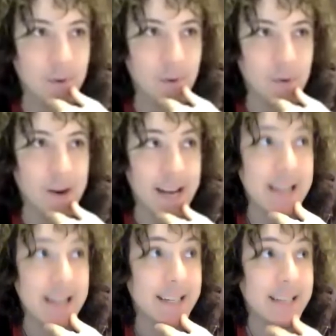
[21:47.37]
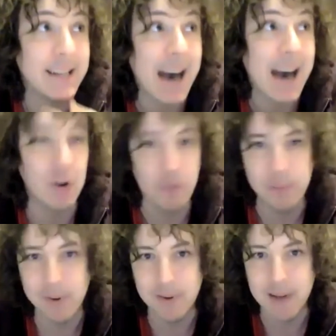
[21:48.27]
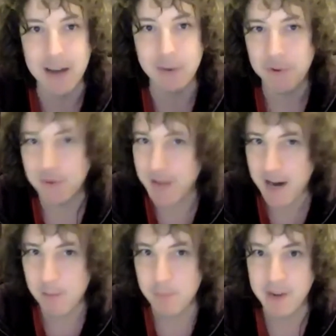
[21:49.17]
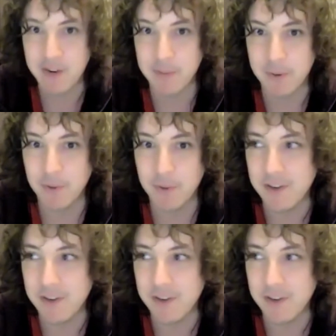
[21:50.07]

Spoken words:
where it is that open and also that unpredictable,